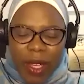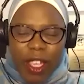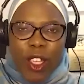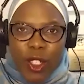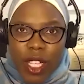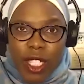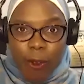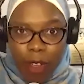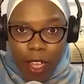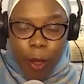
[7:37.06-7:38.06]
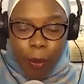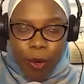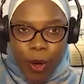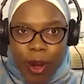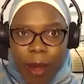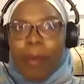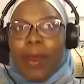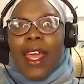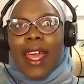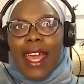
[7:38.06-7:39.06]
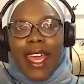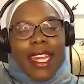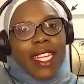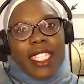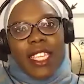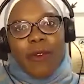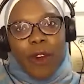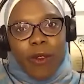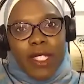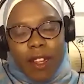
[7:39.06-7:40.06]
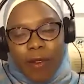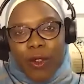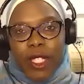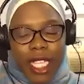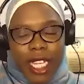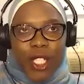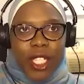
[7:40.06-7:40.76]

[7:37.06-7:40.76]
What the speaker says: So it's a 5-week program and it involves several stages.